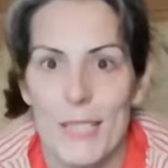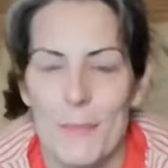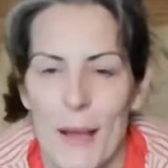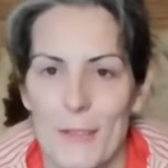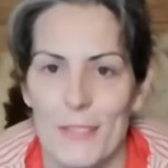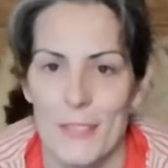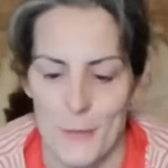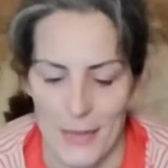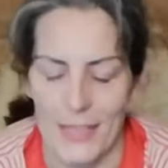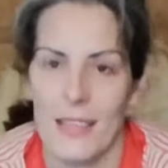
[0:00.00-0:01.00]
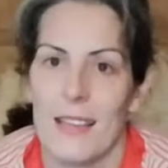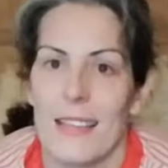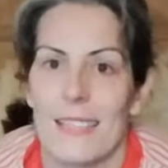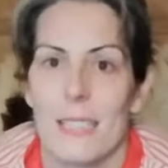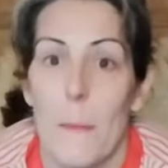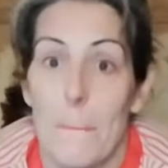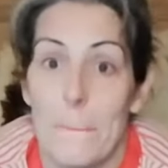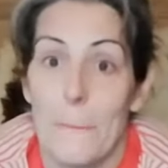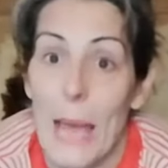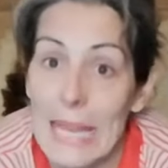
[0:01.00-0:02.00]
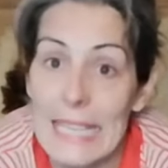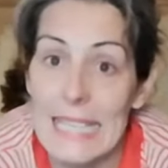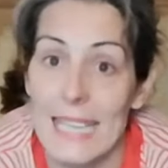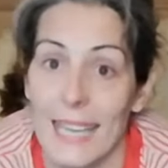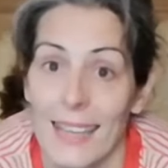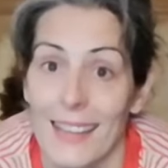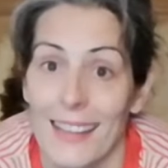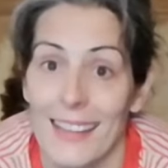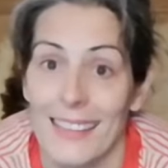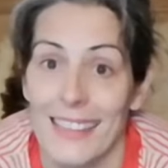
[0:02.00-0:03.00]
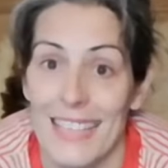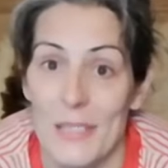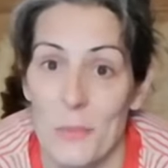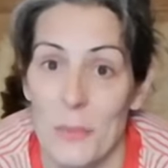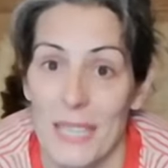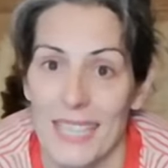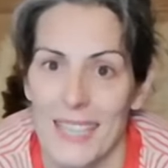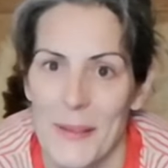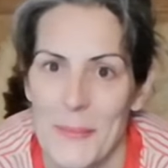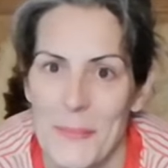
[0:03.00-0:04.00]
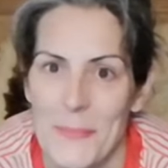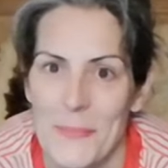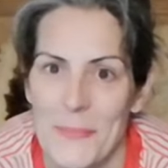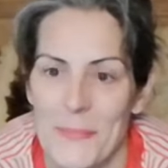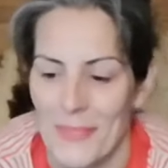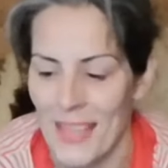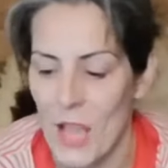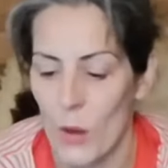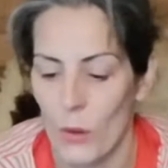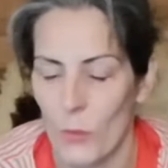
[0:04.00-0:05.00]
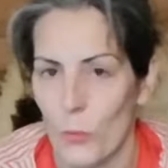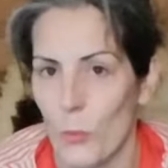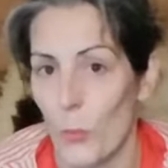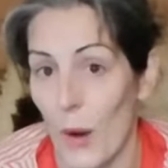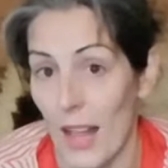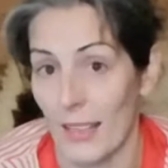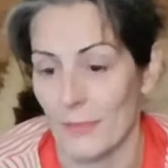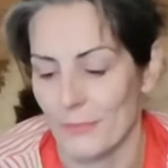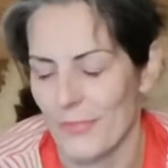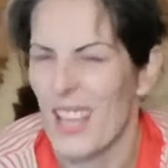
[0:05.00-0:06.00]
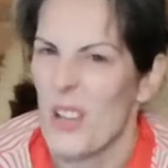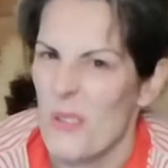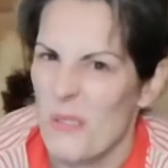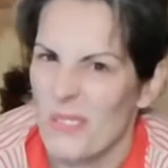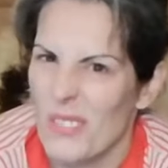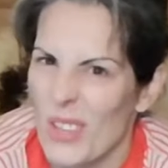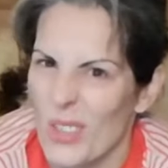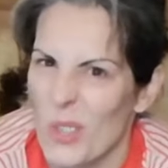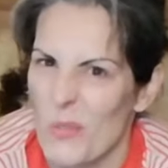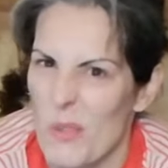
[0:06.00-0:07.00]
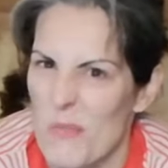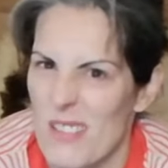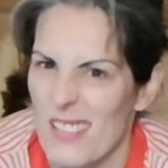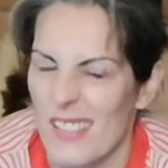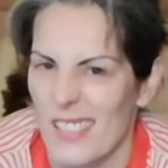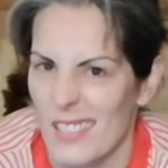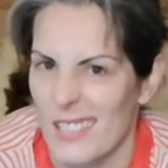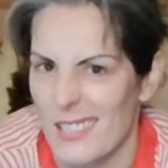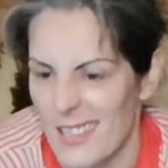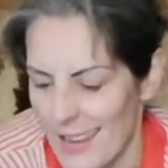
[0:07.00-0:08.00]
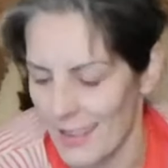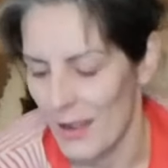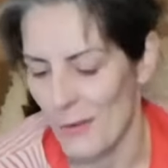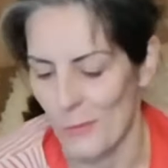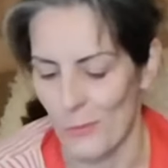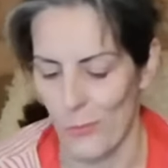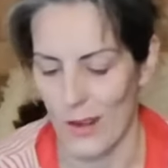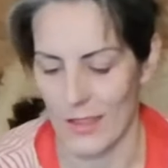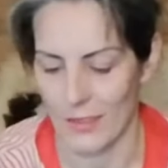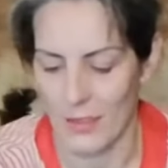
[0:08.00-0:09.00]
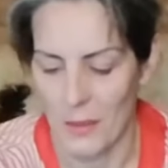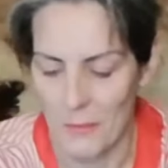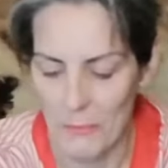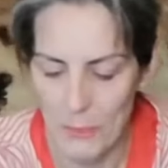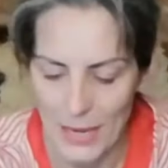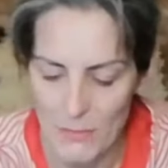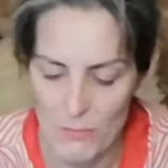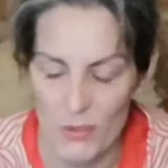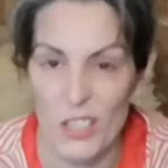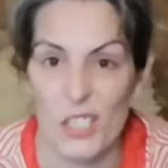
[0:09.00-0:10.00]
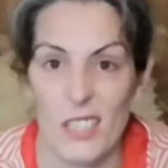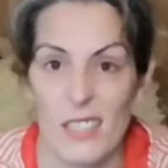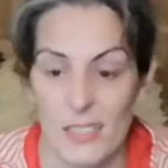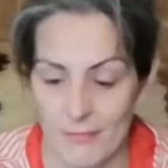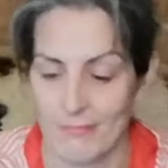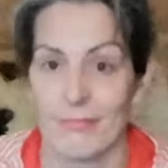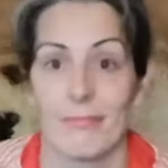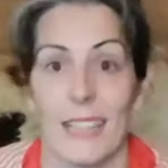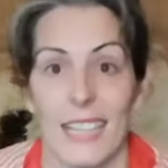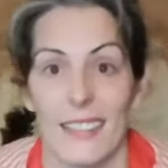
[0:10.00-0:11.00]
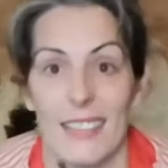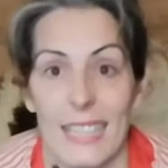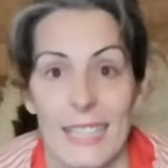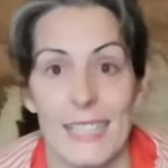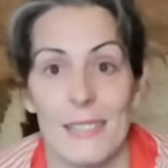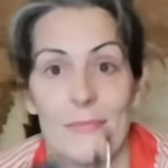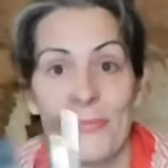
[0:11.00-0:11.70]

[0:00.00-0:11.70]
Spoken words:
about doing some painting this week? Well, we thought we wouldn't just stick with paintbrushes like these.